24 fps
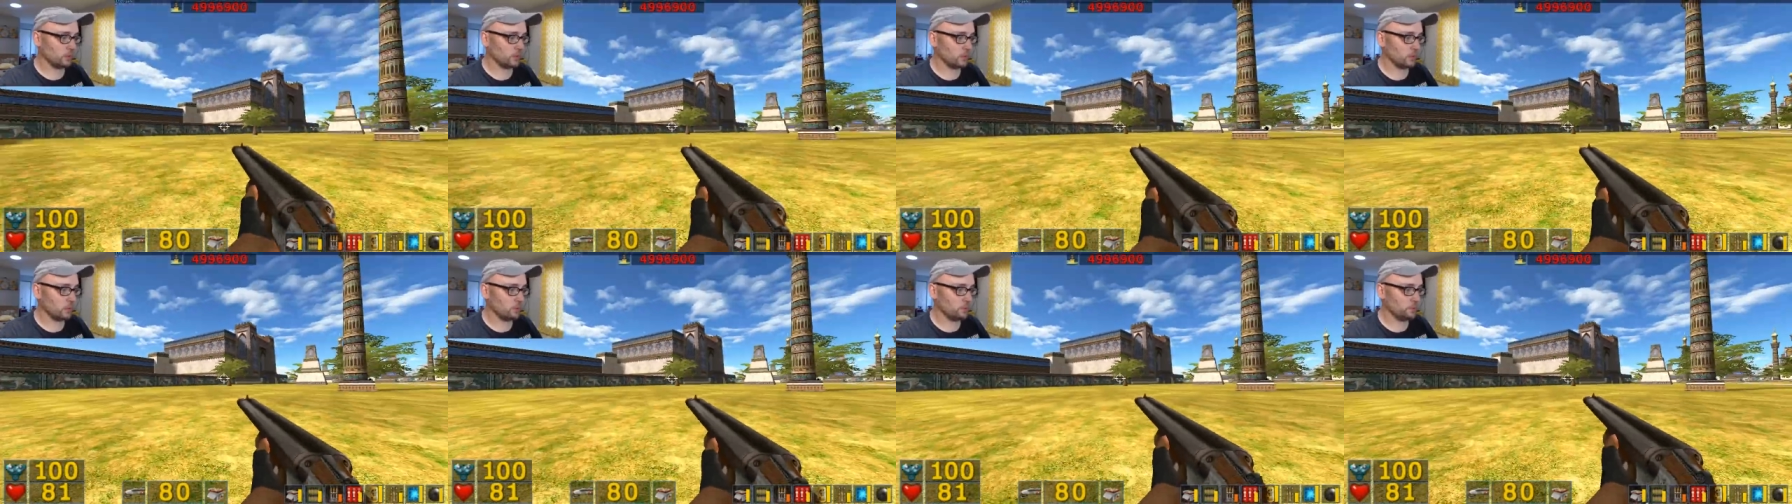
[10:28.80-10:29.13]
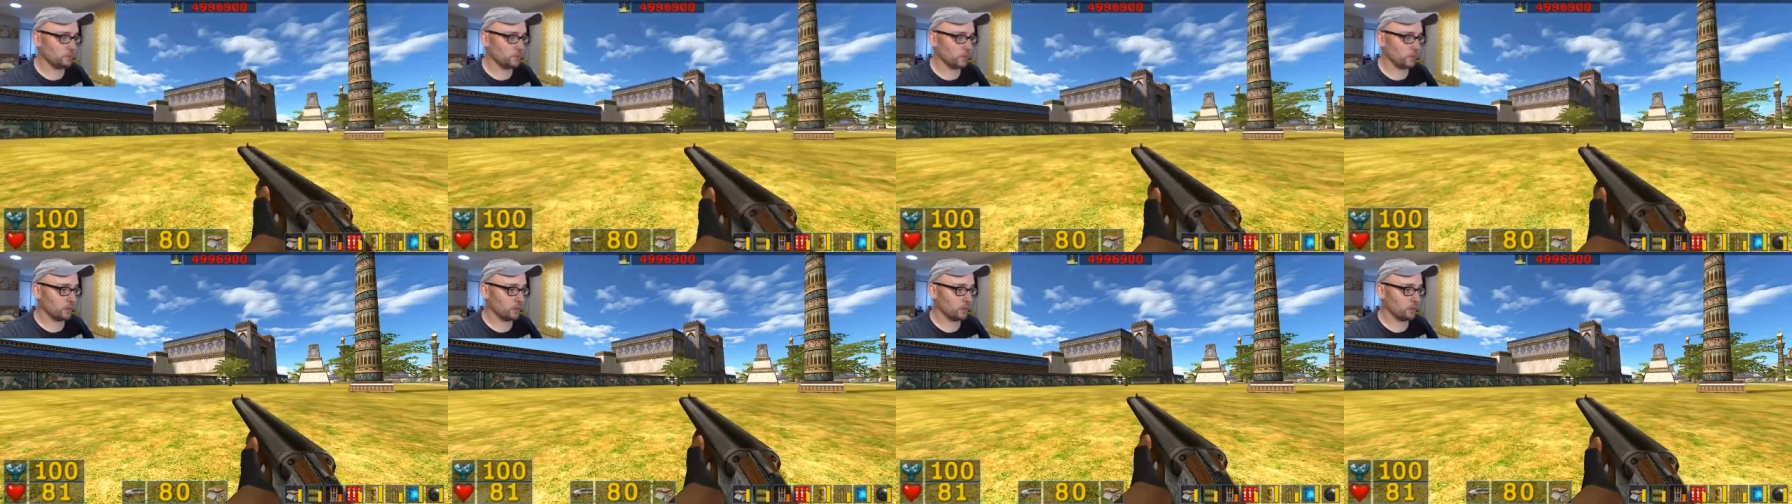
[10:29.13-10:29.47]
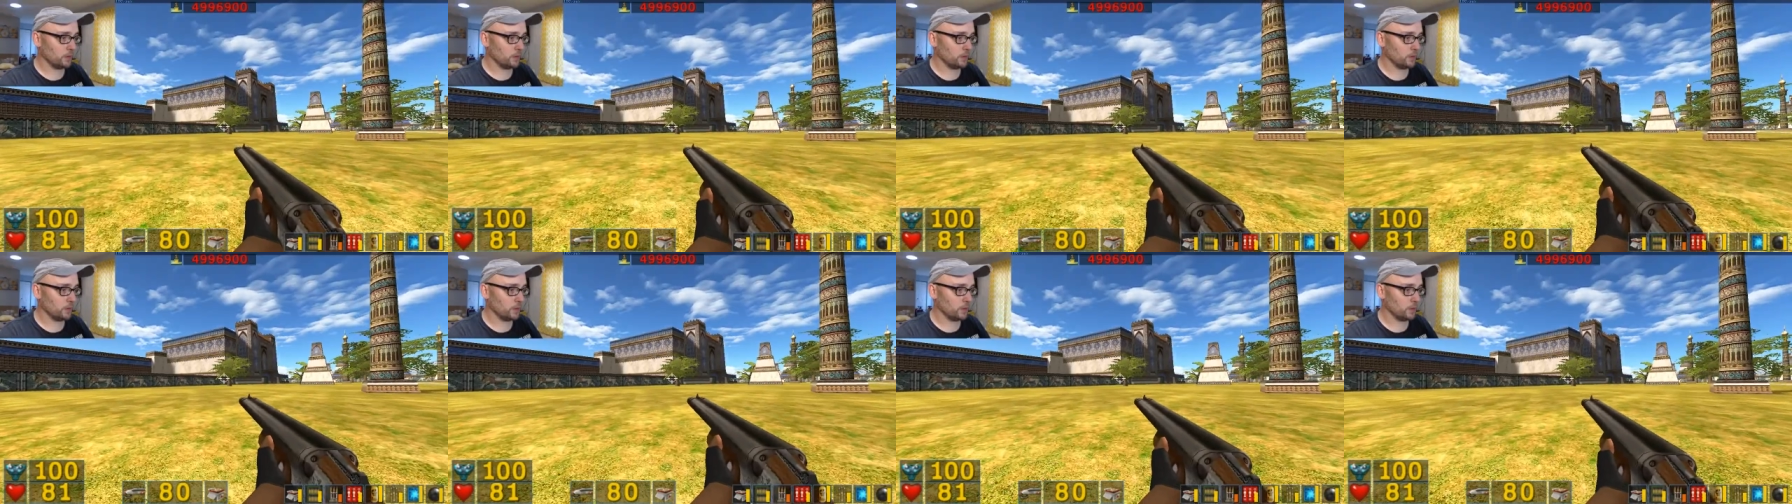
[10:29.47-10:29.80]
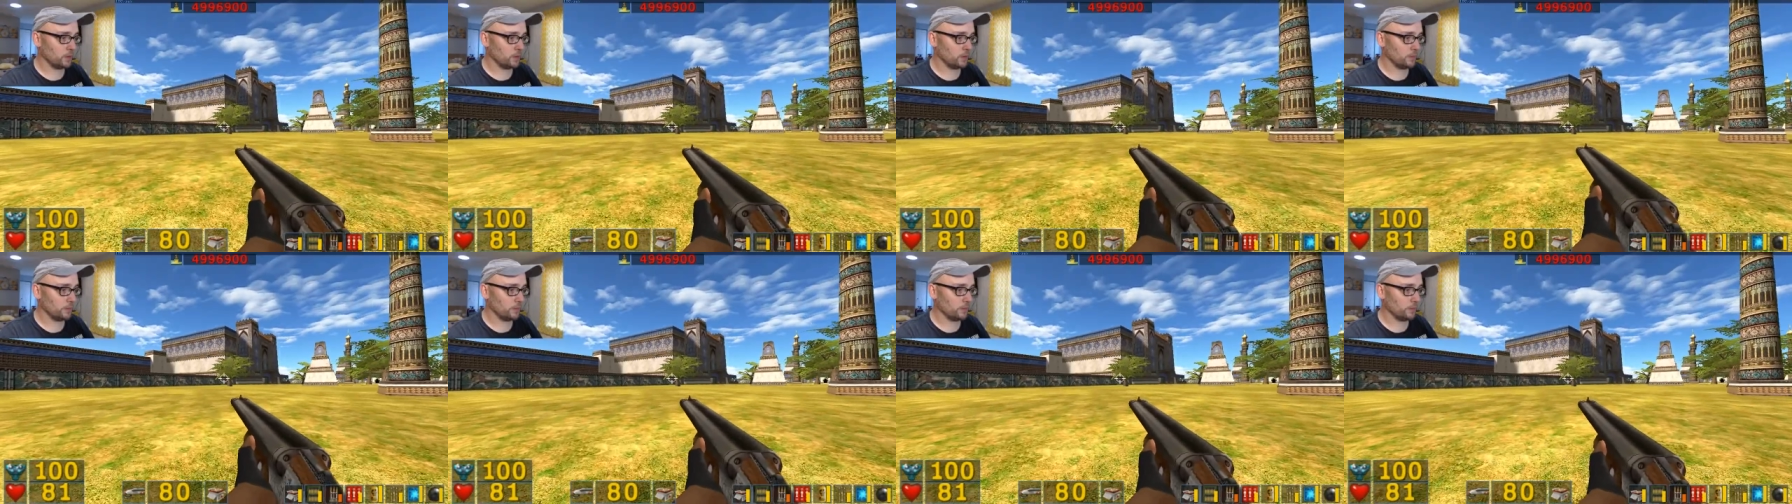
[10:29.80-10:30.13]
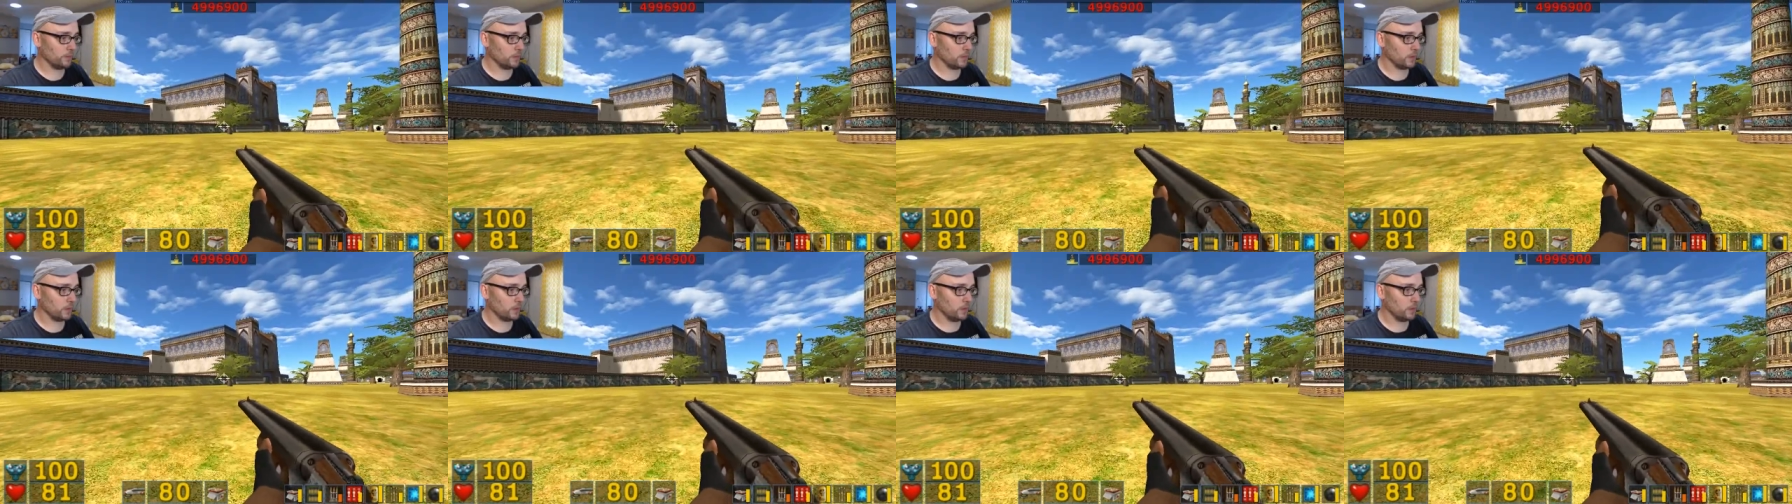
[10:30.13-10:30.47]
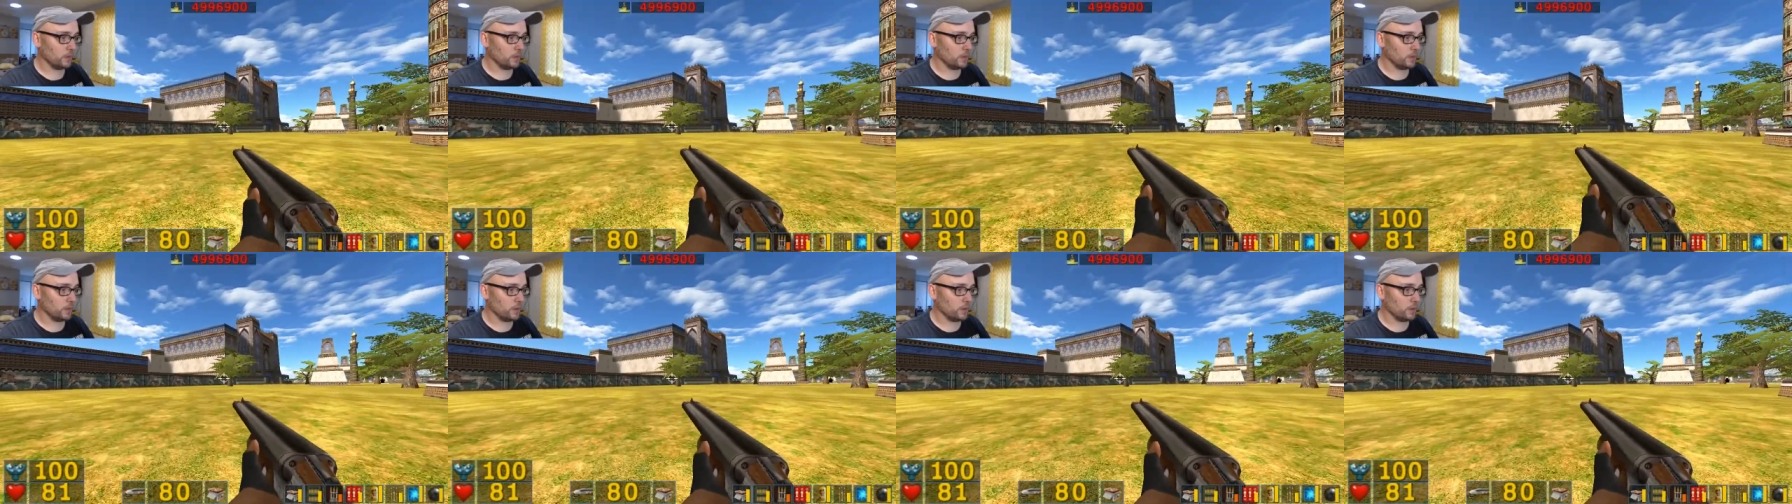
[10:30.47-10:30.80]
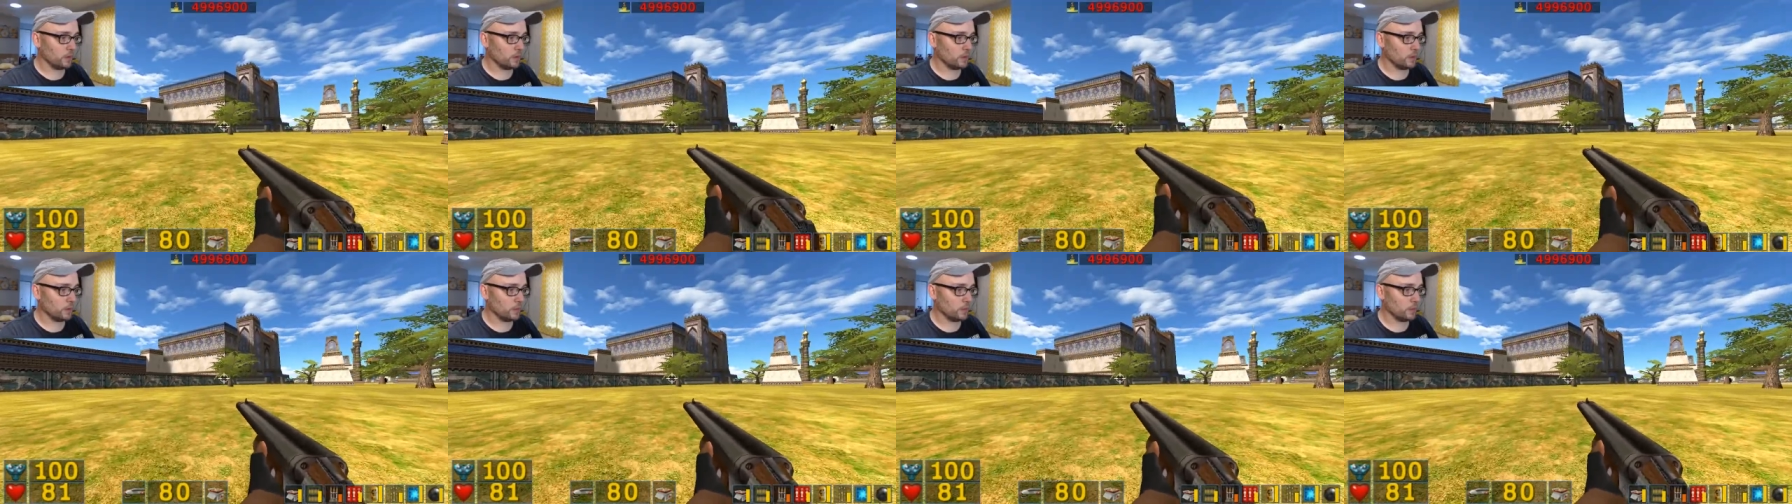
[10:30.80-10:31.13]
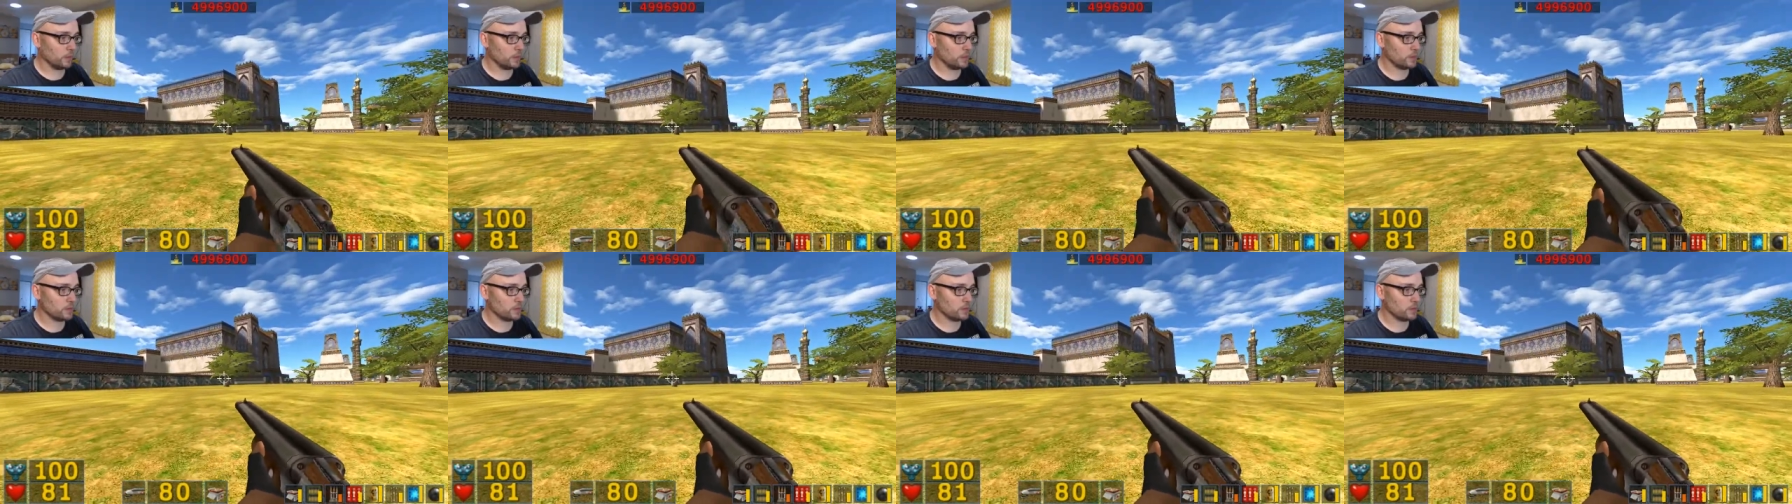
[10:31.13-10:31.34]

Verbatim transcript: Hmm, nothing? Okay. what